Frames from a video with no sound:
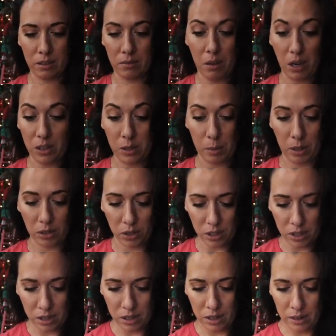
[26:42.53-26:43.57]
non
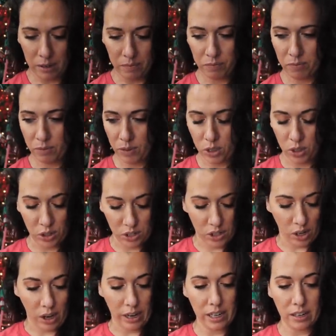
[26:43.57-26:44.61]
sponsored, just
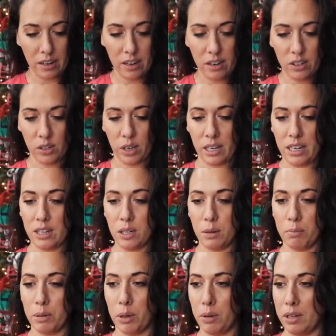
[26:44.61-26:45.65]
saw it. So I need to
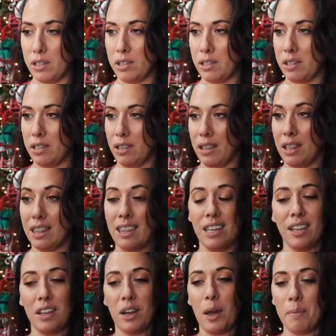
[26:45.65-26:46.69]
blow these,
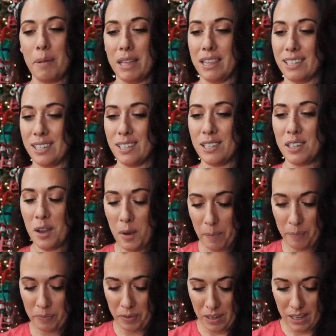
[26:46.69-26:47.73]
I mean, this is,
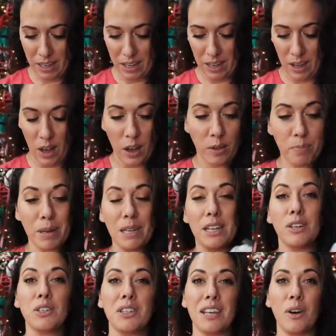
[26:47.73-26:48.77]
but
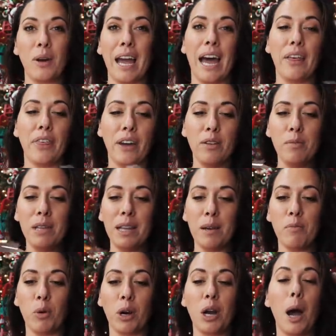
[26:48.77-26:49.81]
here's the, okay, I thought it'd be like
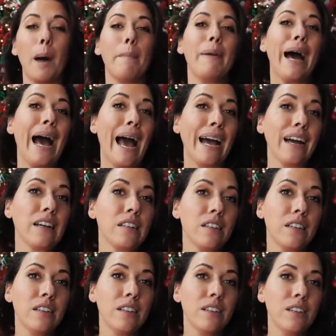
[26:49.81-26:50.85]
more compact.